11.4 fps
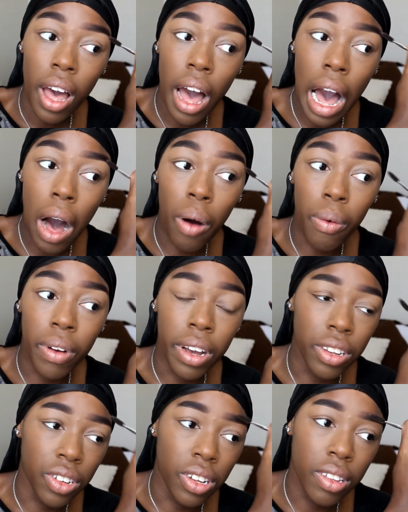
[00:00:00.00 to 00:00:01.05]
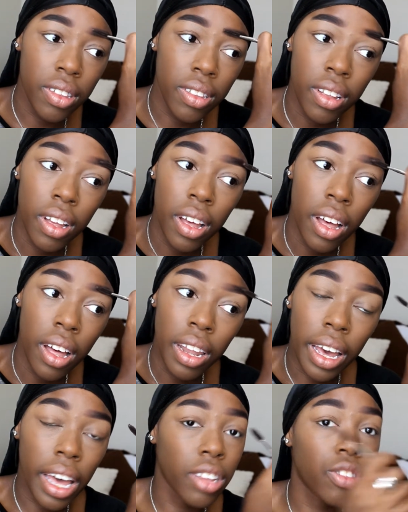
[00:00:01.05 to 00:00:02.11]
outrageous.
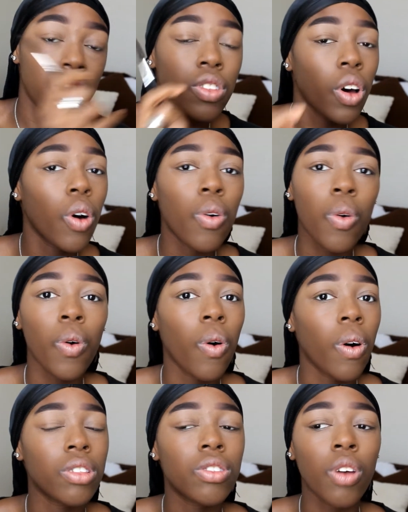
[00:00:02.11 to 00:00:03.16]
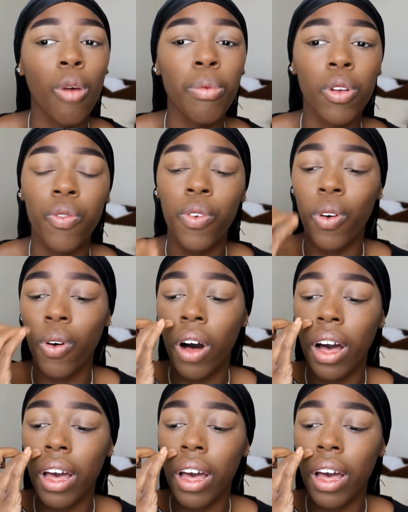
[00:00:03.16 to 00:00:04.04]
Like, it's so cool, it's so beautiful,